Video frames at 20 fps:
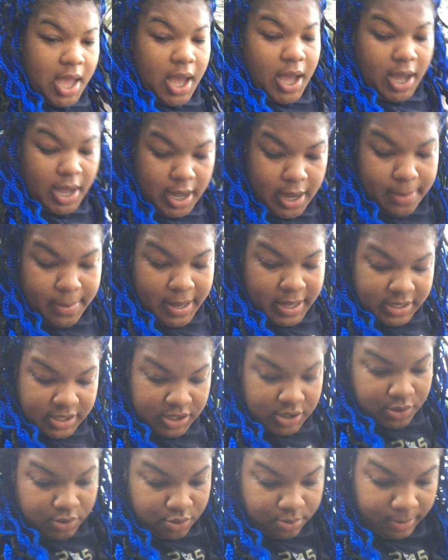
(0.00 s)
I
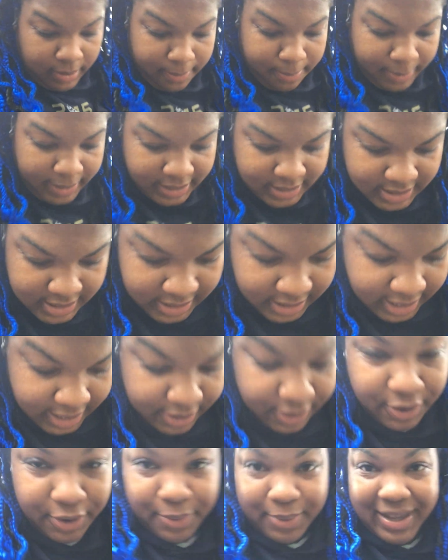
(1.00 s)
see you with my bike seat
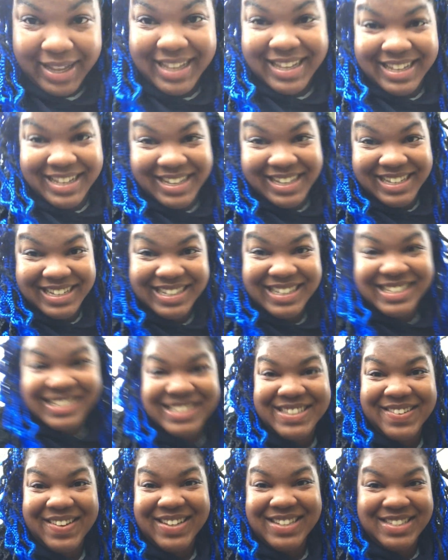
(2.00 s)
getting all wet.
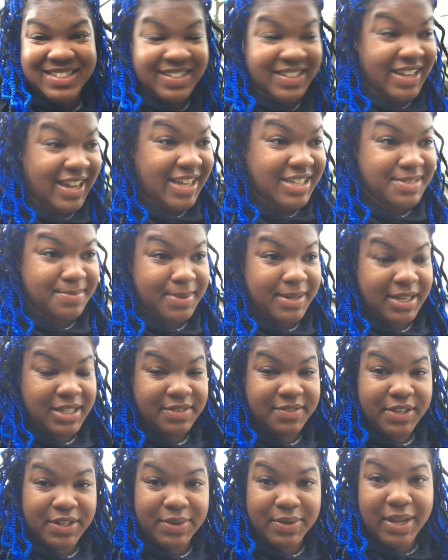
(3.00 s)
So I see you guys in my next
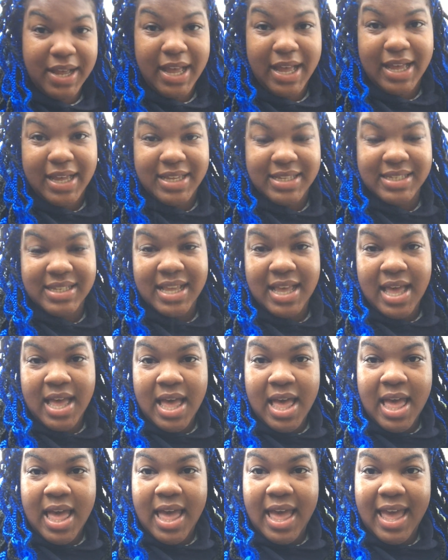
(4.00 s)
video, guys,
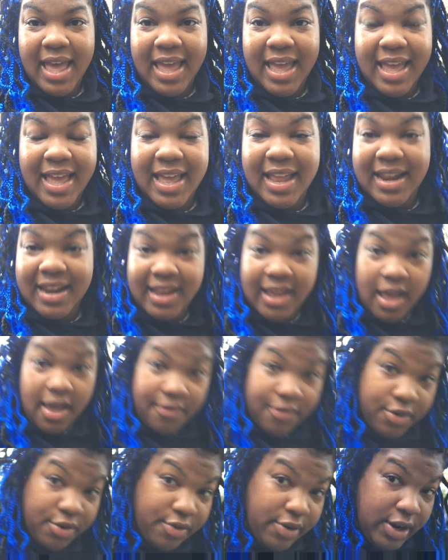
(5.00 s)
and
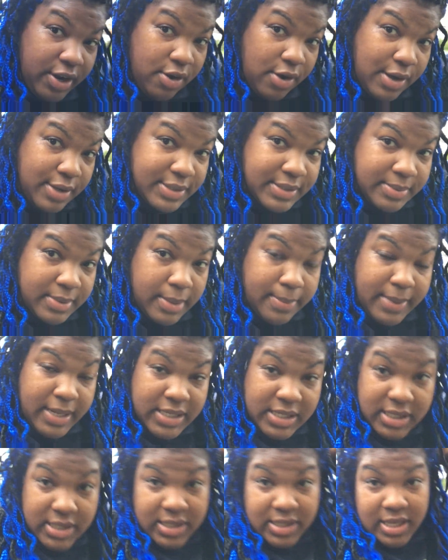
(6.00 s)
have a great, awesome, and
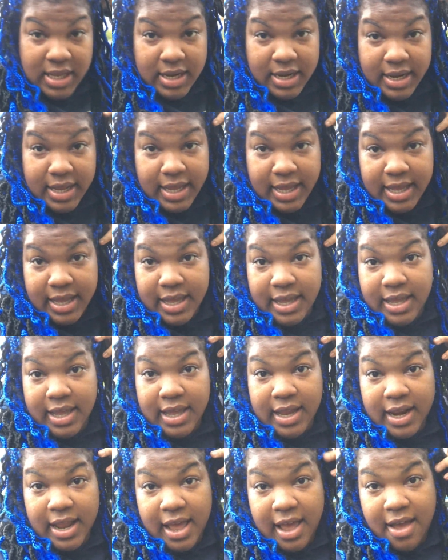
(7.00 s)
amazing Sunday,
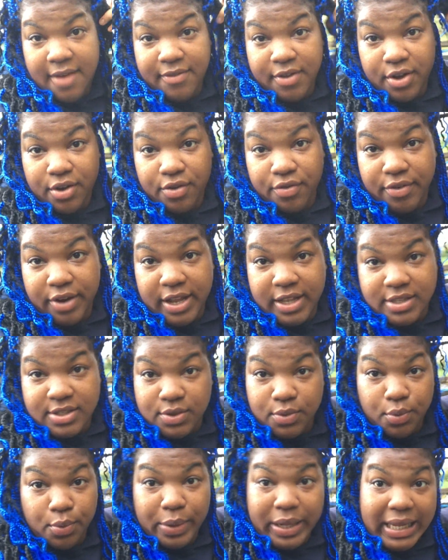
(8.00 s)
and have a great
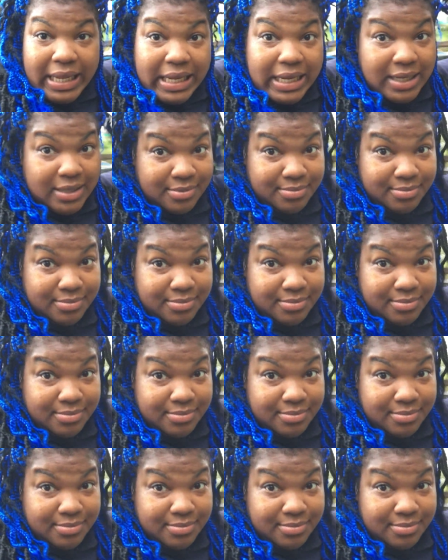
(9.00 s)
week.